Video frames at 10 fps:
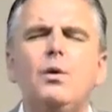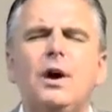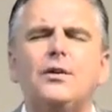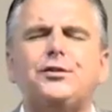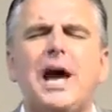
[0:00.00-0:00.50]

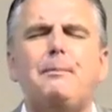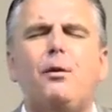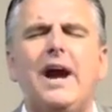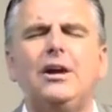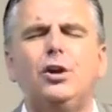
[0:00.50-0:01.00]
will
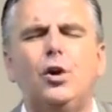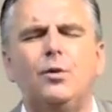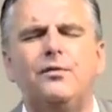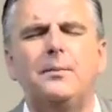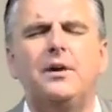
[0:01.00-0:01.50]
separate you
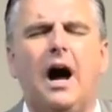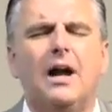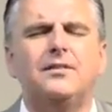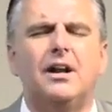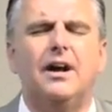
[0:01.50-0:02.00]
from
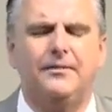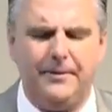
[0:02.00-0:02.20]
God's love.